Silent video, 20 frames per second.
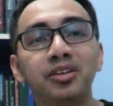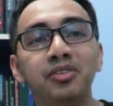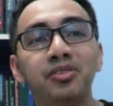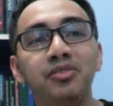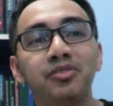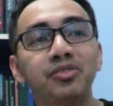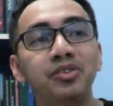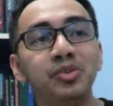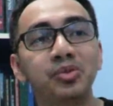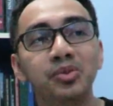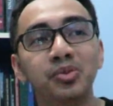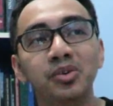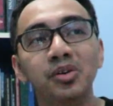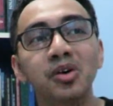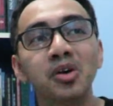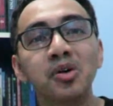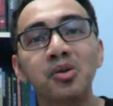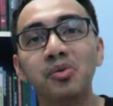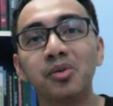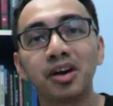of you
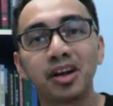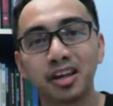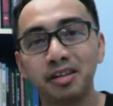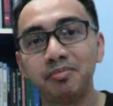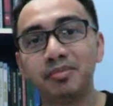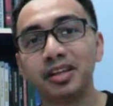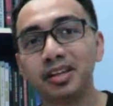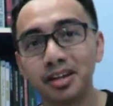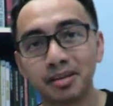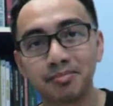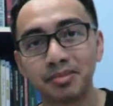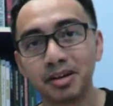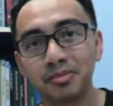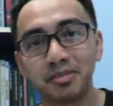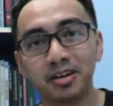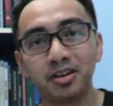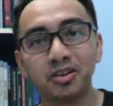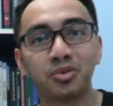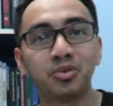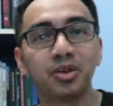who are in Media
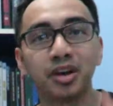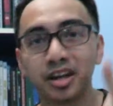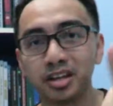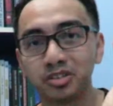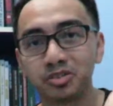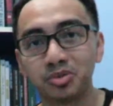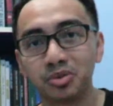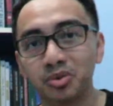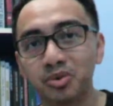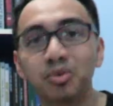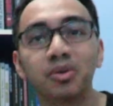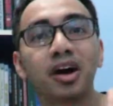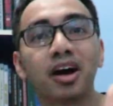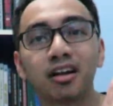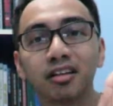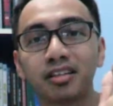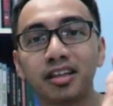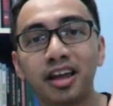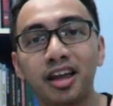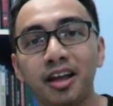Prima or Astro or
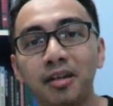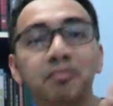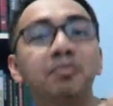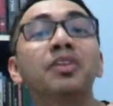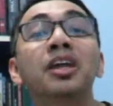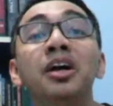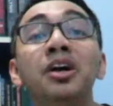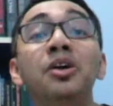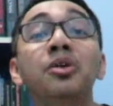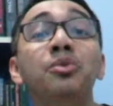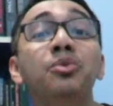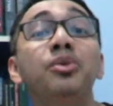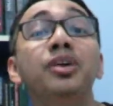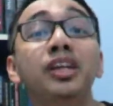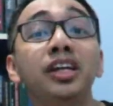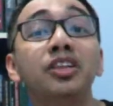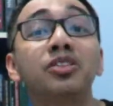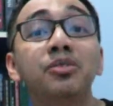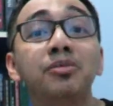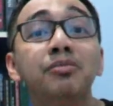RTM, we
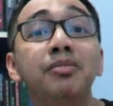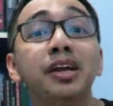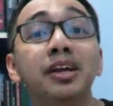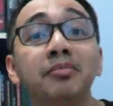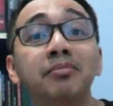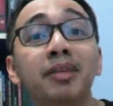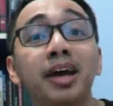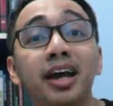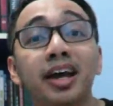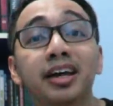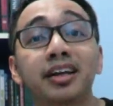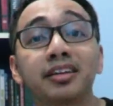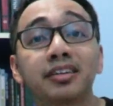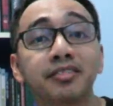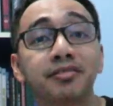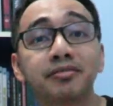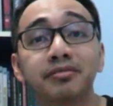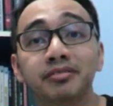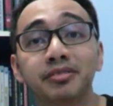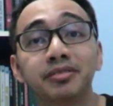need to bring back
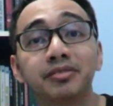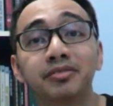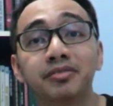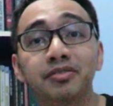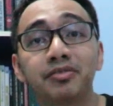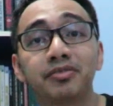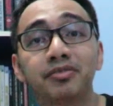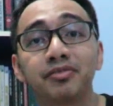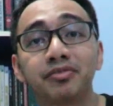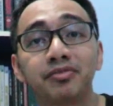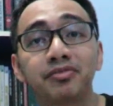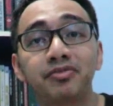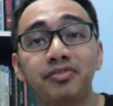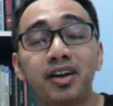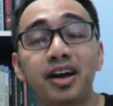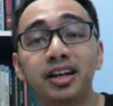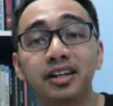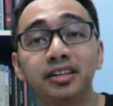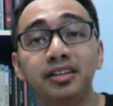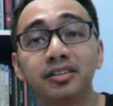
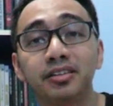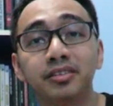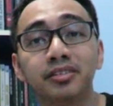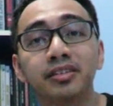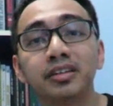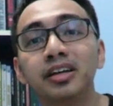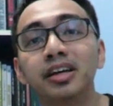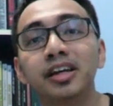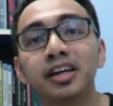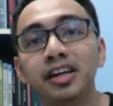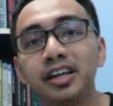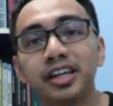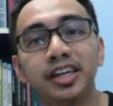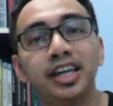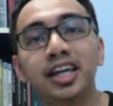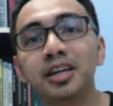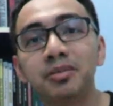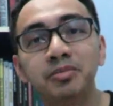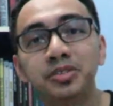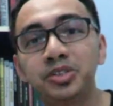fun
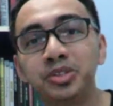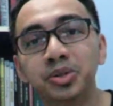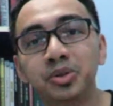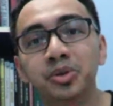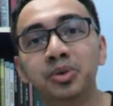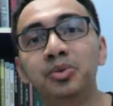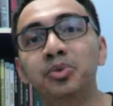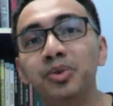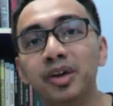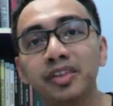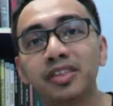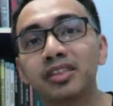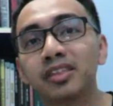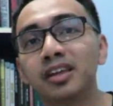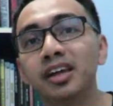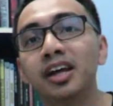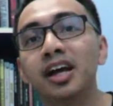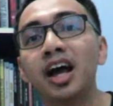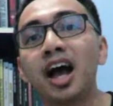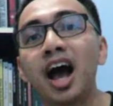game show with
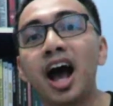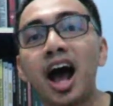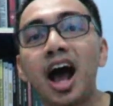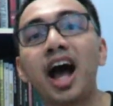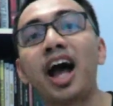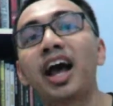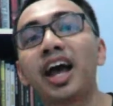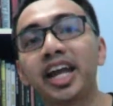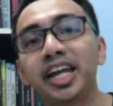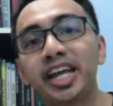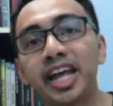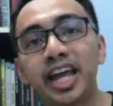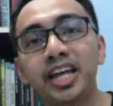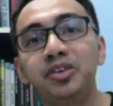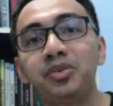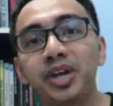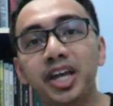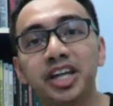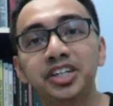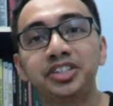high
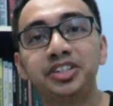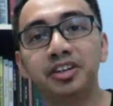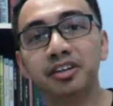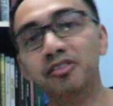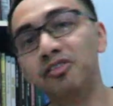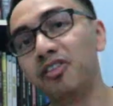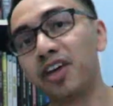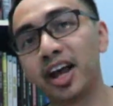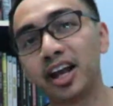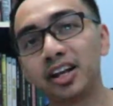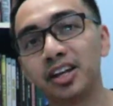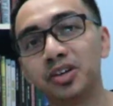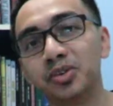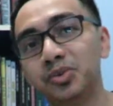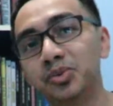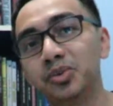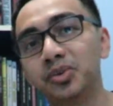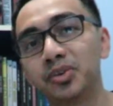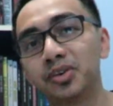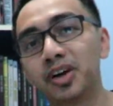educational value.
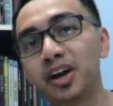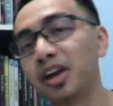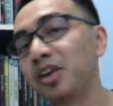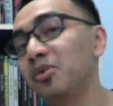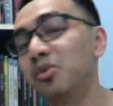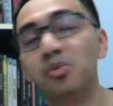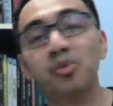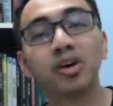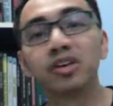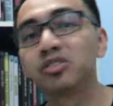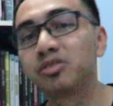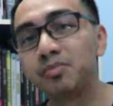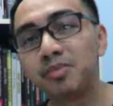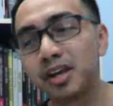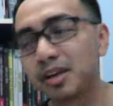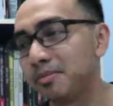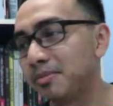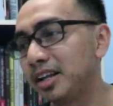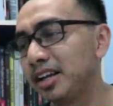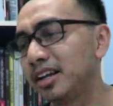Alright? Who Wants to
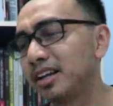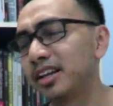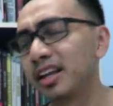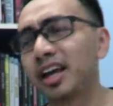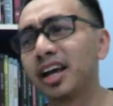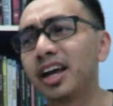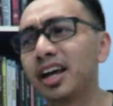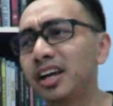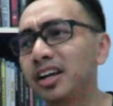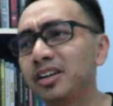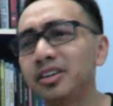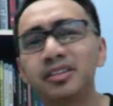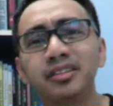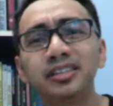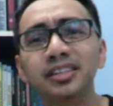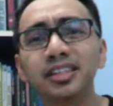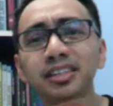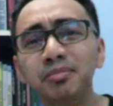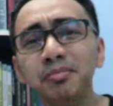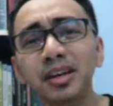Be a Millionaire?
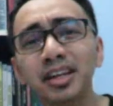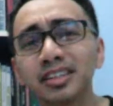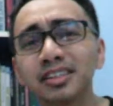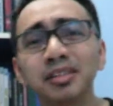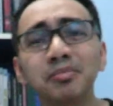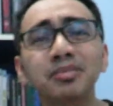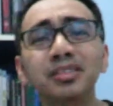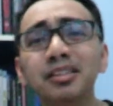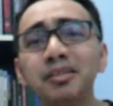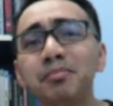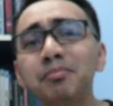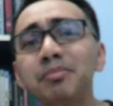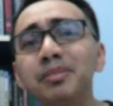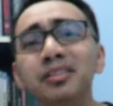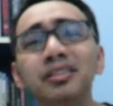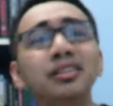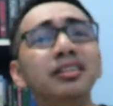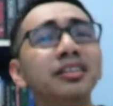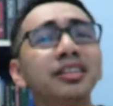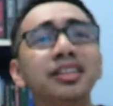Just make some
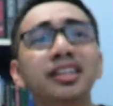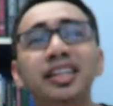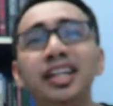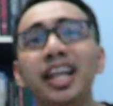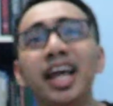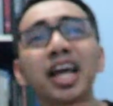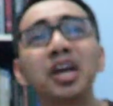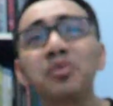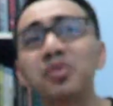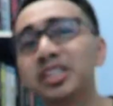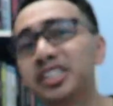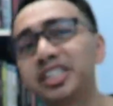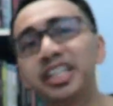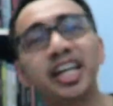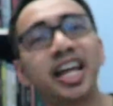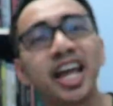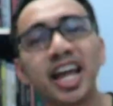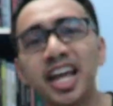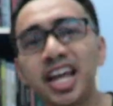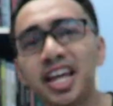simple language
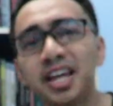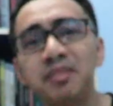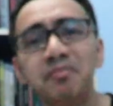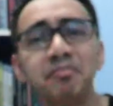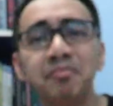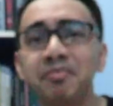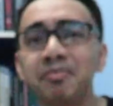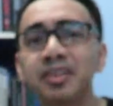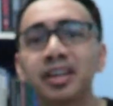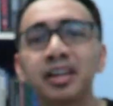game